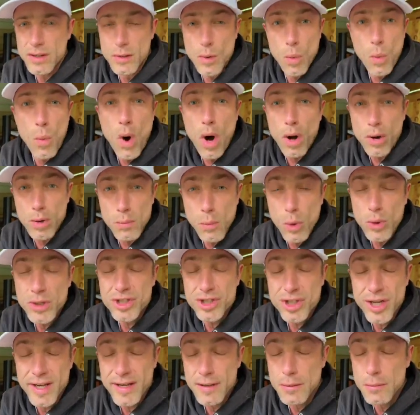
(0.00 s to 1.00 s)
the water
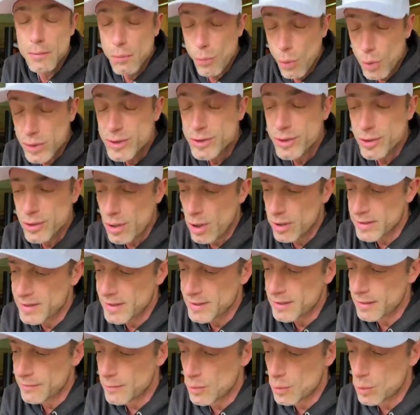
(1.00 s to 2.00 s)
moisture
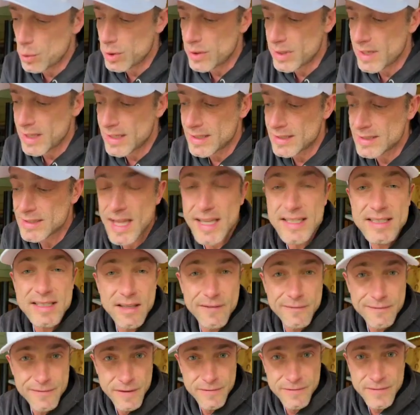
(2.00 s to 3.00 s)
content of the wood is less
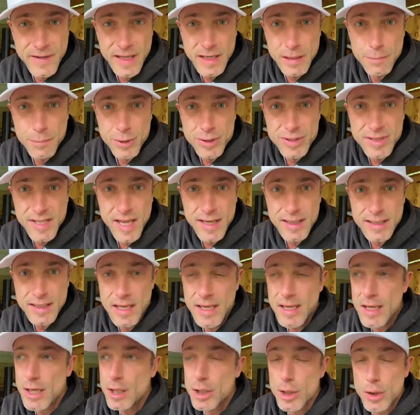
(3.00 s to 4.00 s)
than 15%.
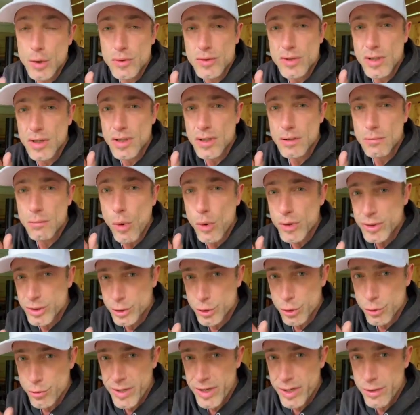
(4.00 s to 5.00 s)
Use a
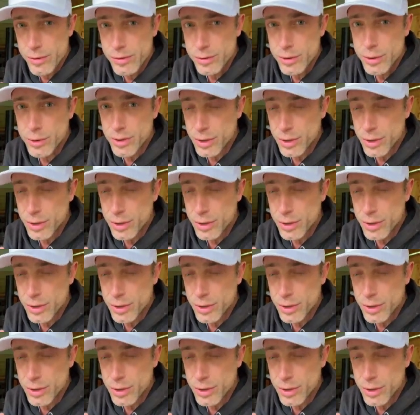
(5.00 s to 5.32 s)
moisture reader to